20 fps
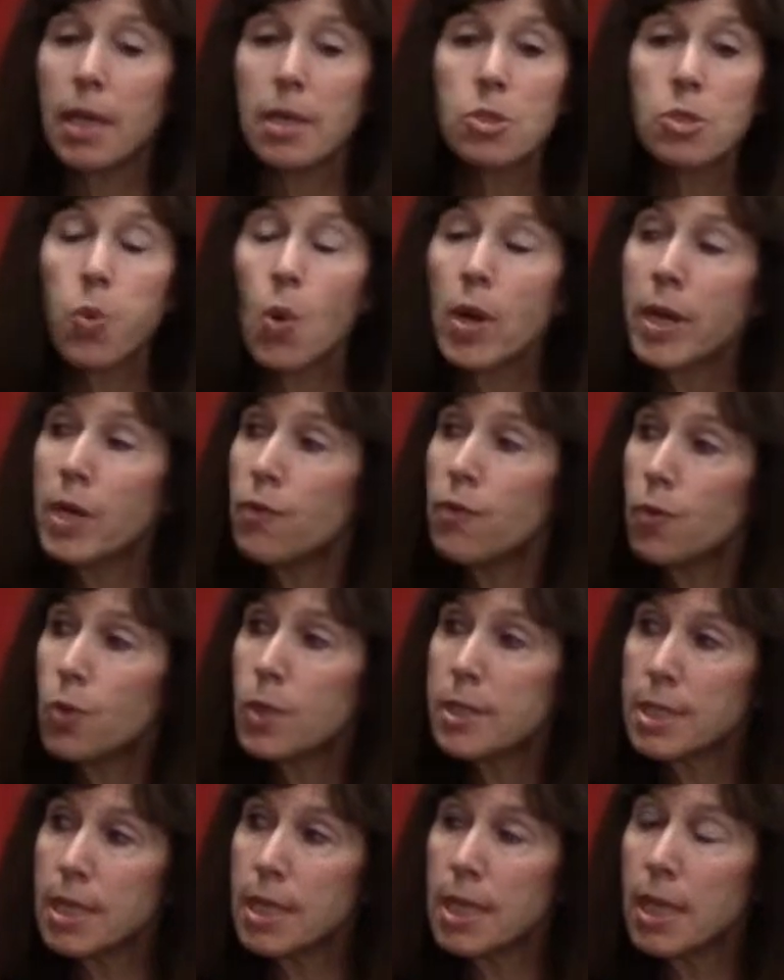In
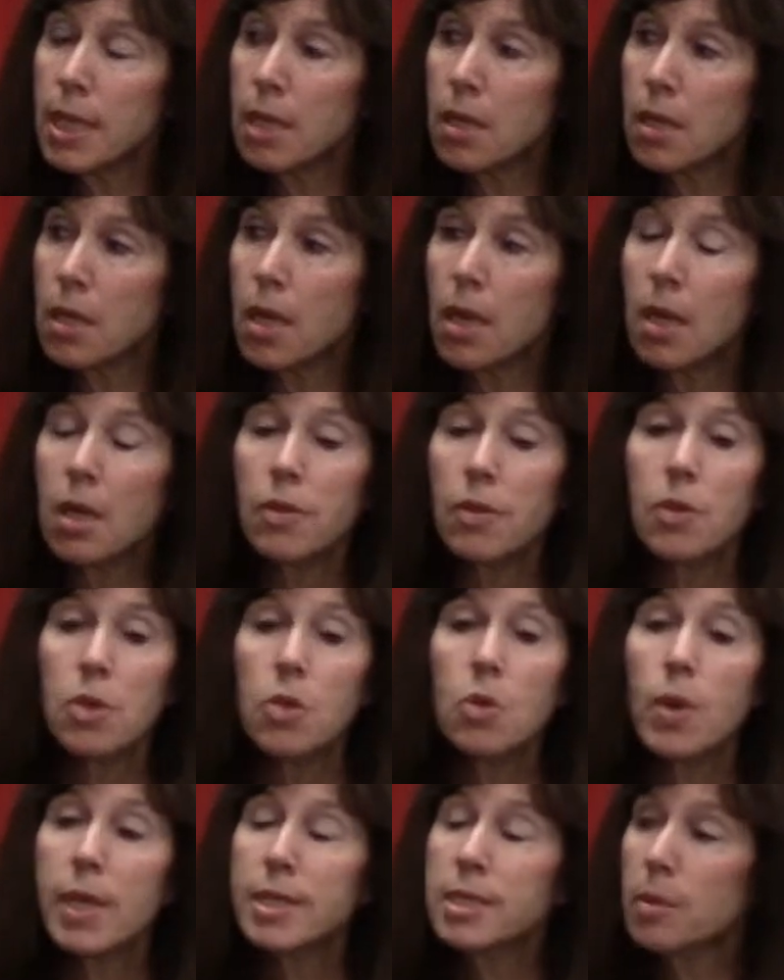2014,
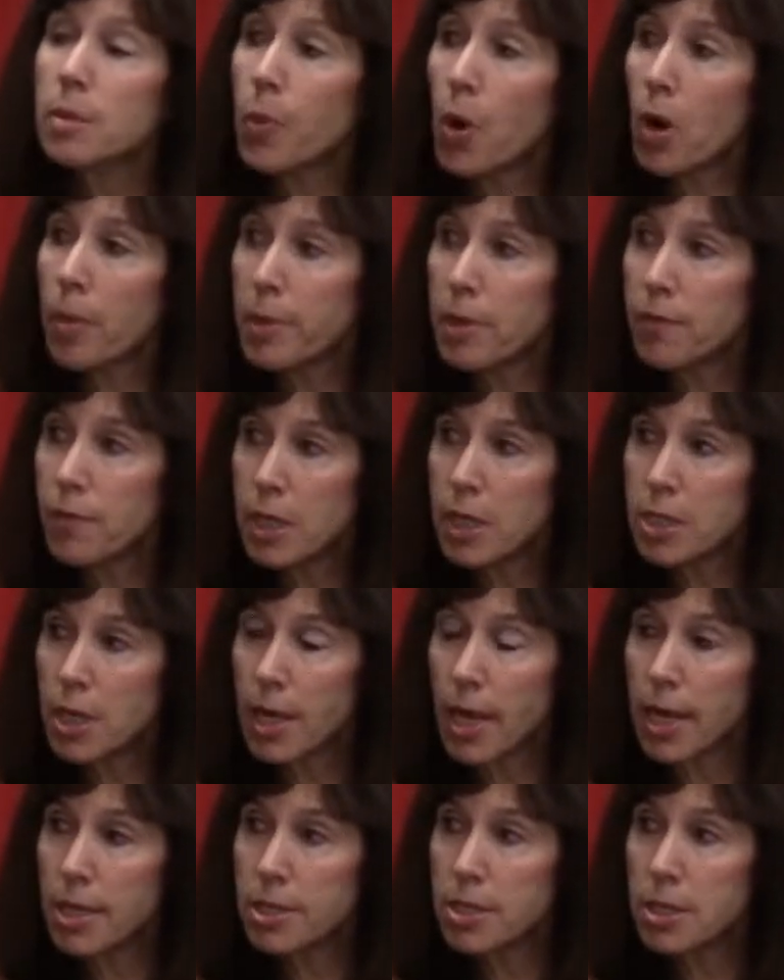the U.S. Department of
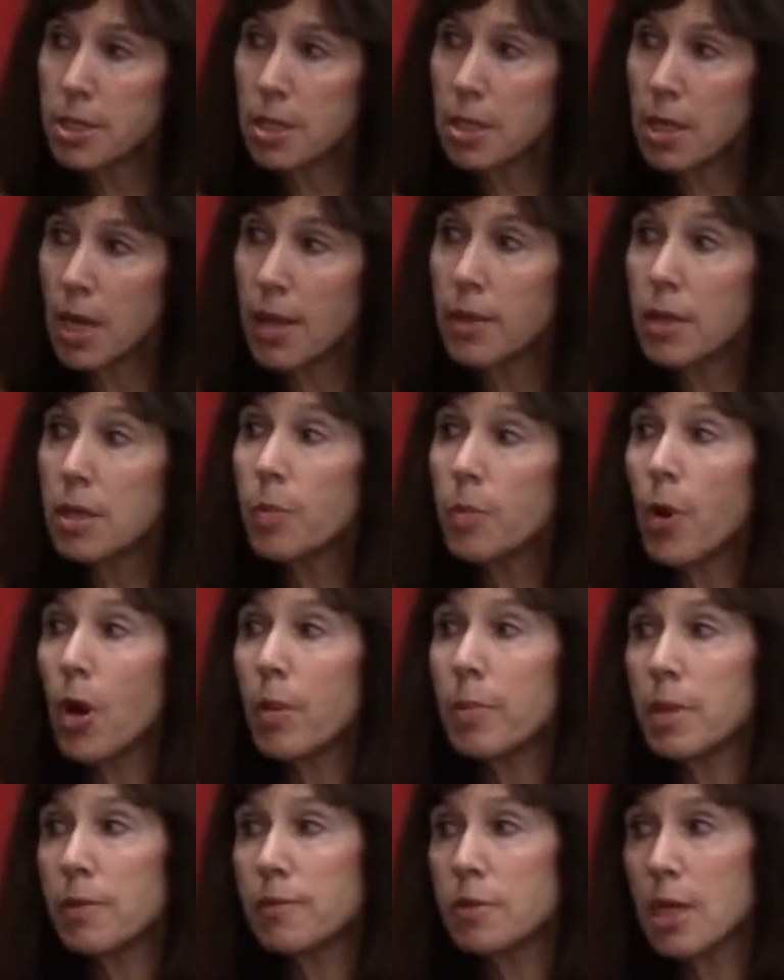Education and the
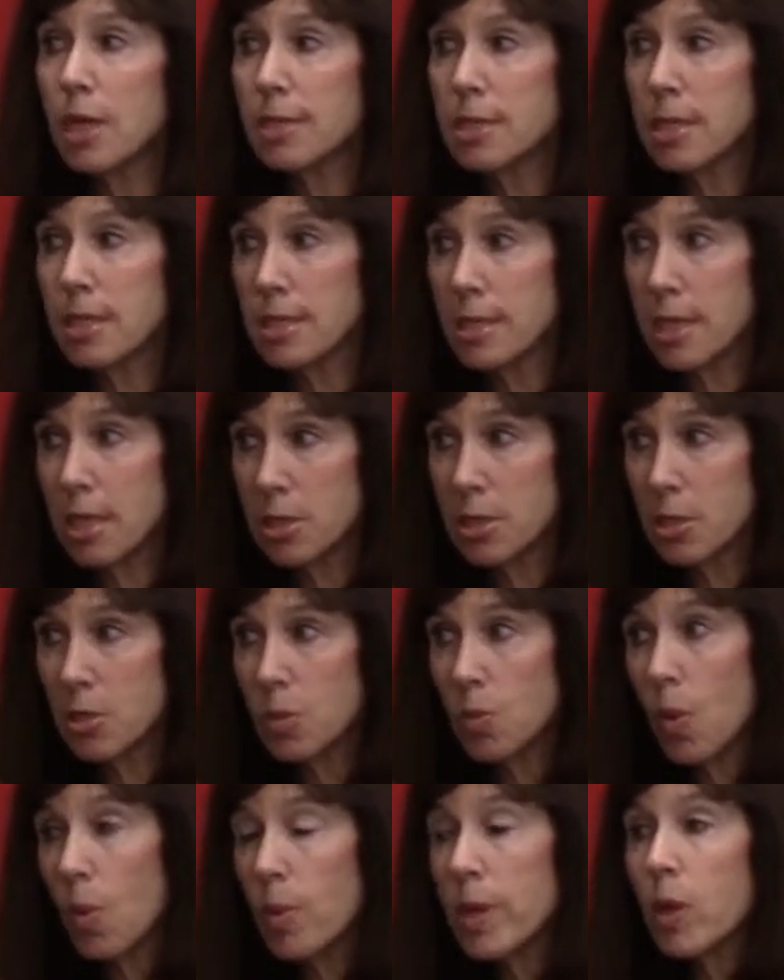Department of Justice
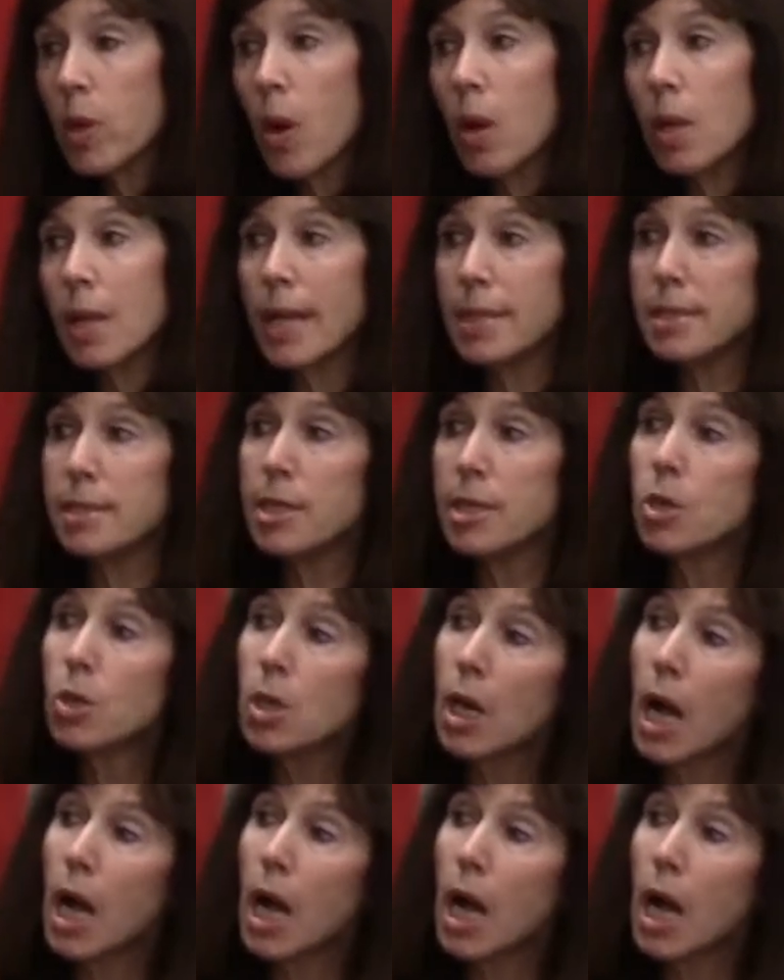issued what we call a Dear